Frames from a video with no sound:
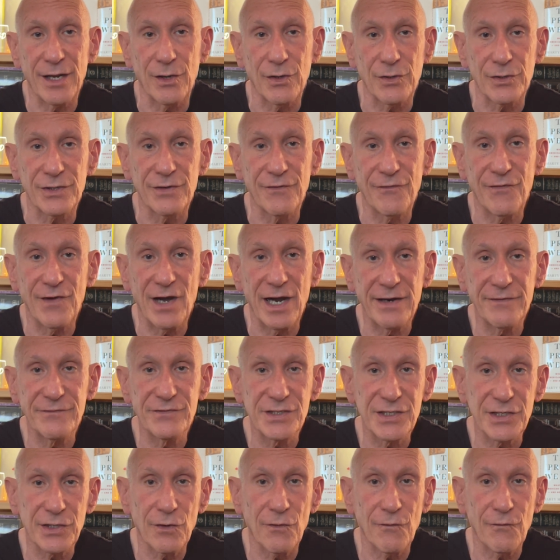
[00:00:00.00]
to
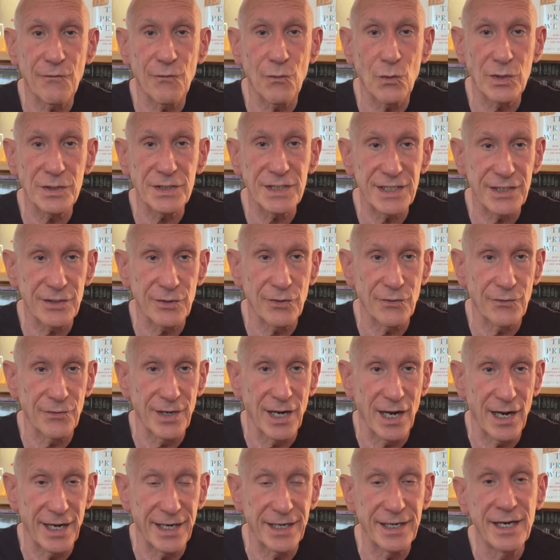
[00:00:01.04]

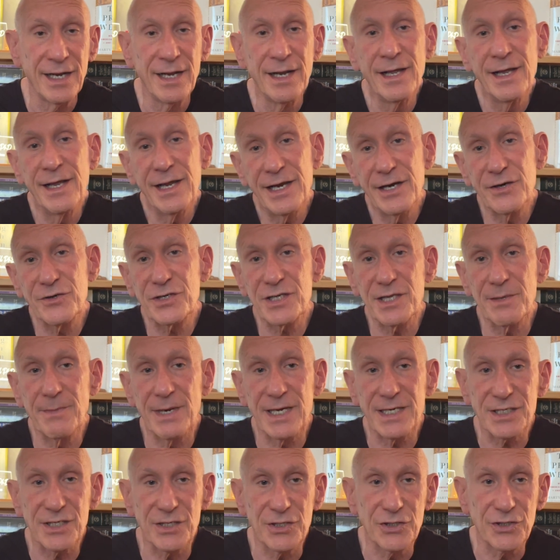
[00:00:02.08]
50409. Here's the
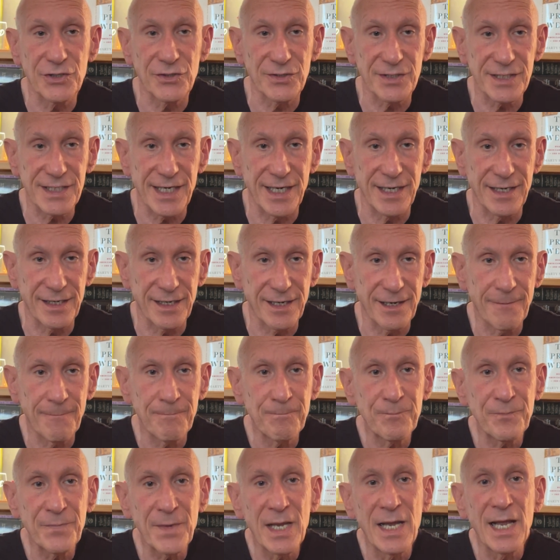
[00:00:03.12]
message you'll send.
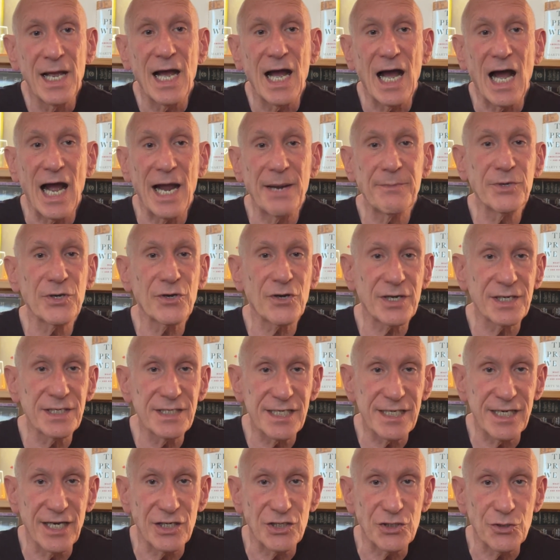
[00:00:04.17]
I'm your
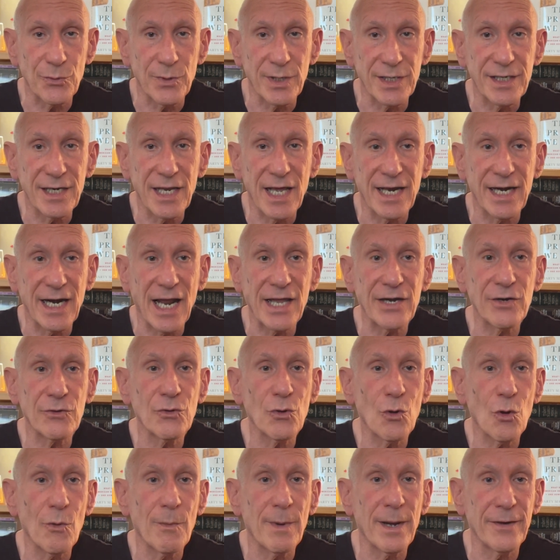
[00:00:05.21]
constituent, and I don't
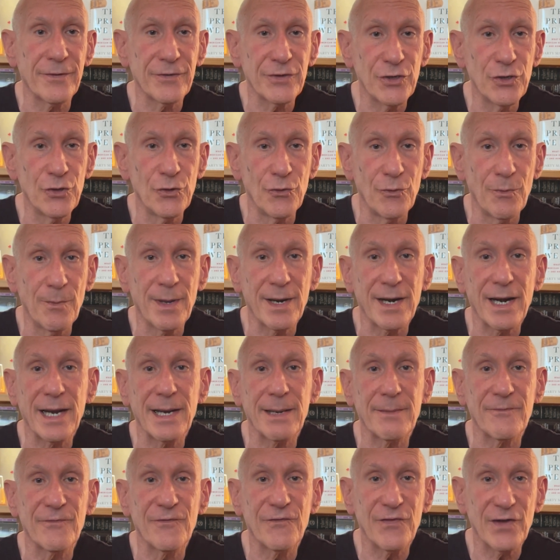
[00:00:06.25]
know about you, but I am
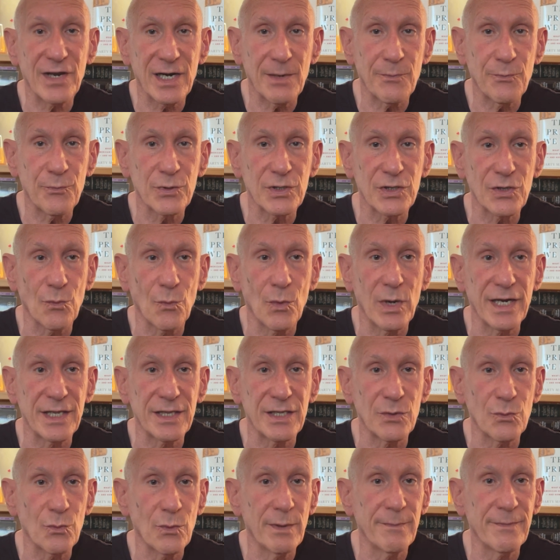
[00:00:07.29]
fed up with the way
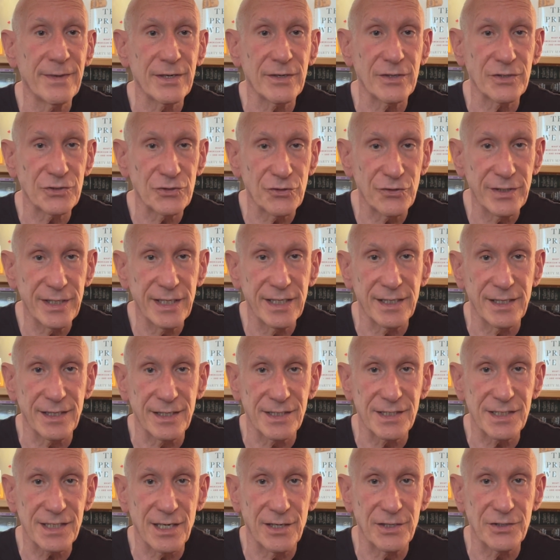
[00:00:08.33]
that women are treated in
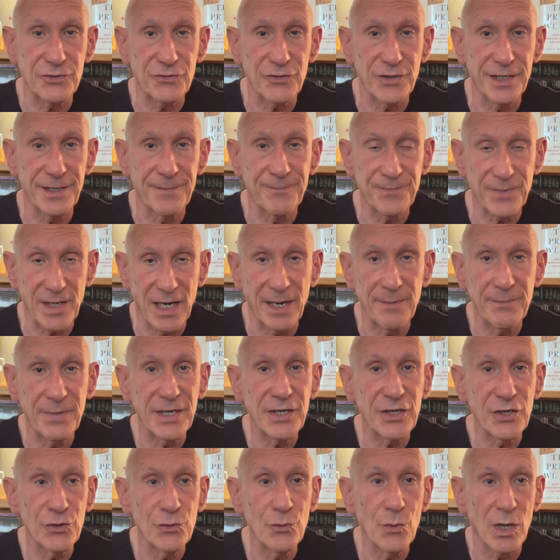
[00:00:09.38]
this country. And I bet
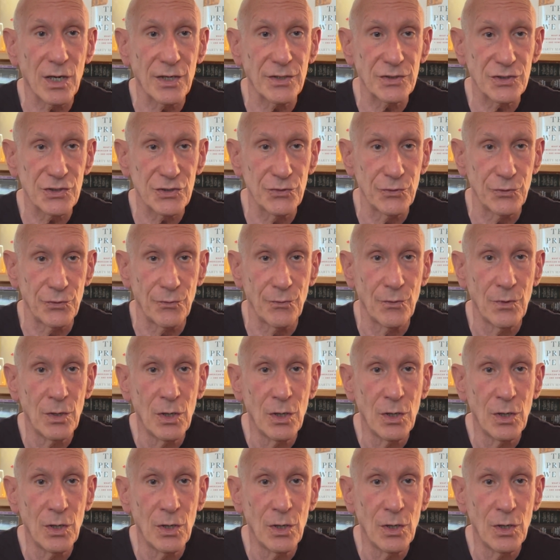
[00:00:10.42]
you are too.